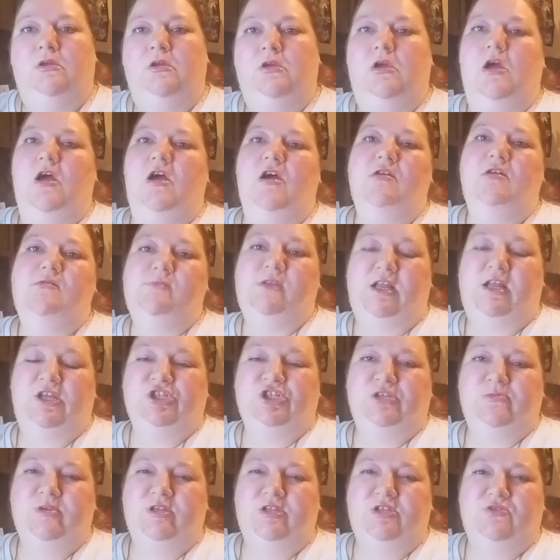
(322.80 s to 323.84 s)
Um, but I
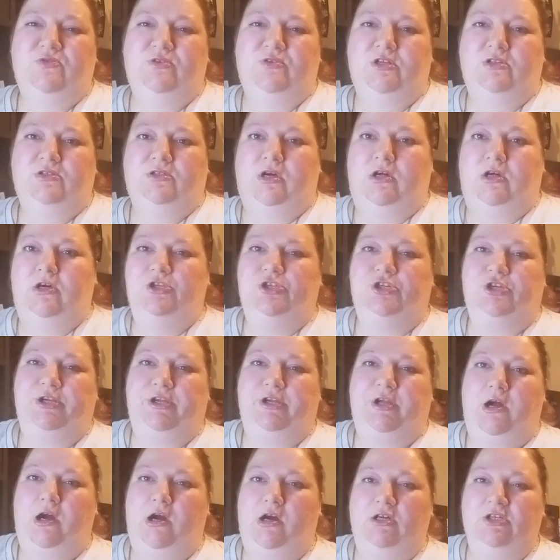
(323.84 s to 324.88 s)
should be doing a Dollar Tree
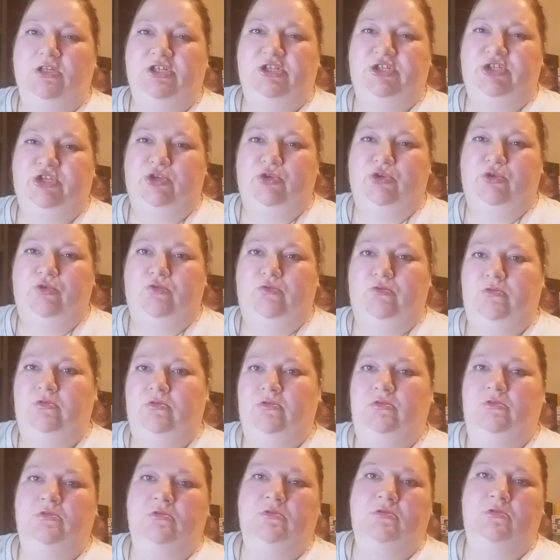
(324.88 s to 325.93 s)
haul soon.
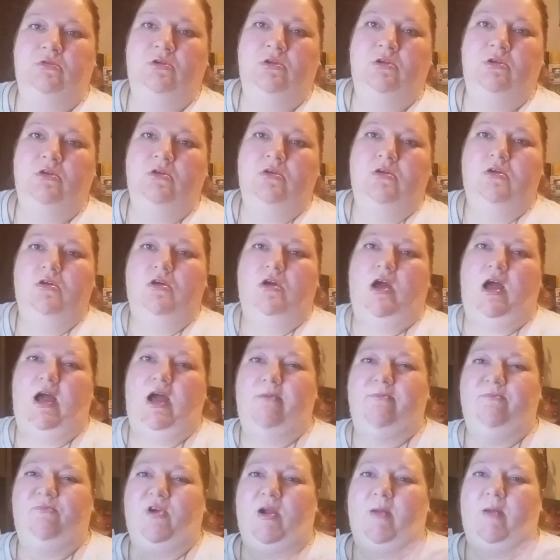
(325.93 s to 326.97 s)

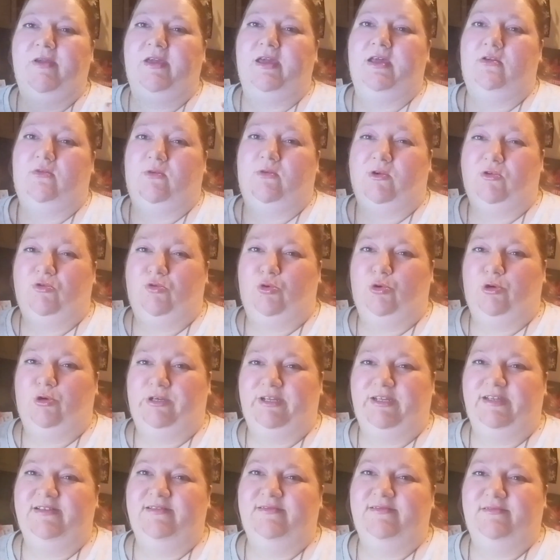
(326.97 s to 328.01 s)
I'm probably going to record
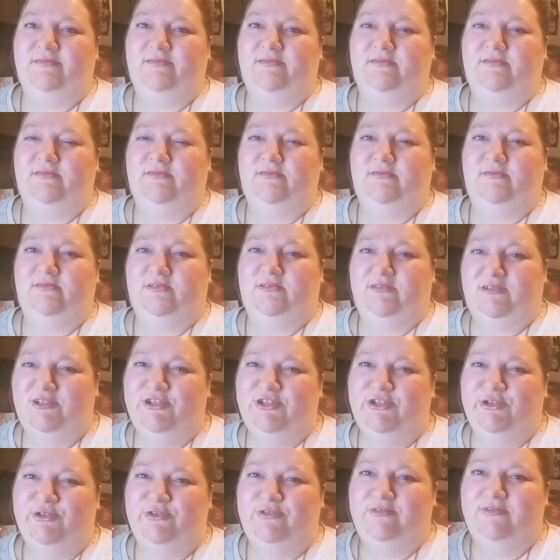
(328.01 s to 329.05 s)
it
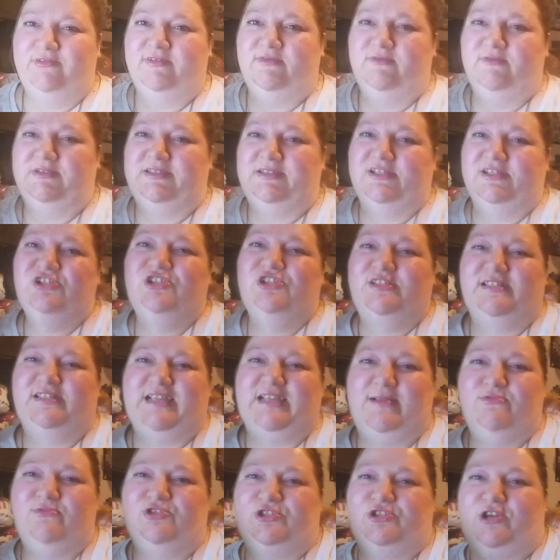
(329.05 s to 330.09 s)
soon with the
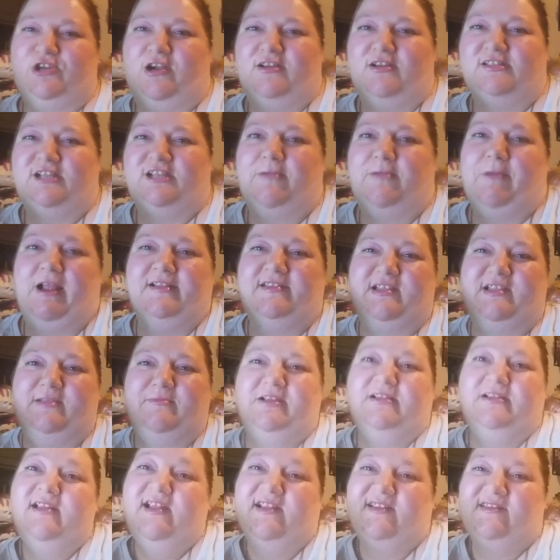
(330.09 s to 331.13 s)
same shirt. So you might see me
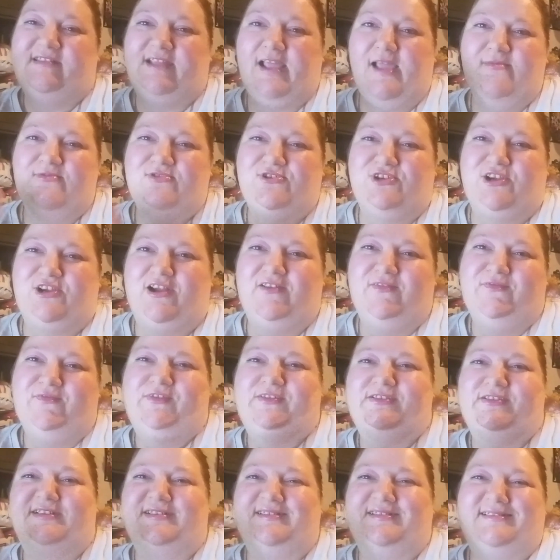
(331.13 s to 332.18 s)
in the same shirt for
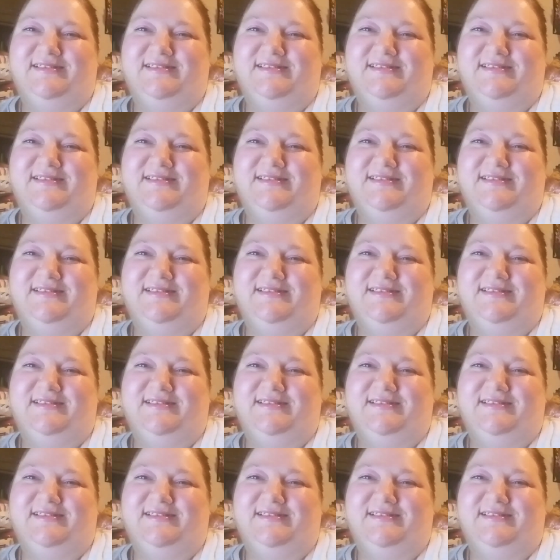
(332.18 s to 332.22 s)
this